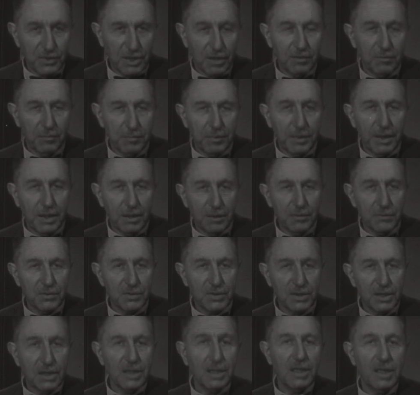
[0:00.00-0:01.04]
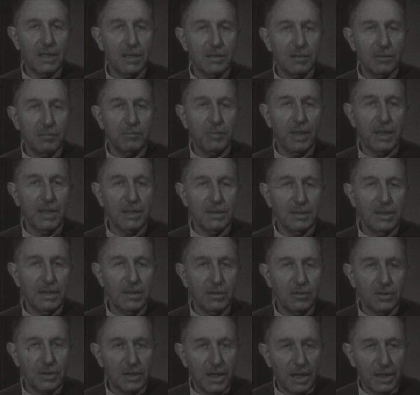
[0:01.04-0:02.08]
compounds created by the
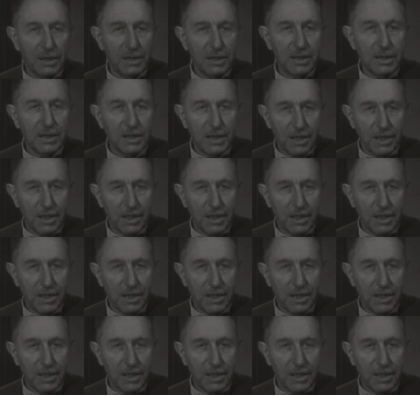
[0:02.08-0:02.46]
organic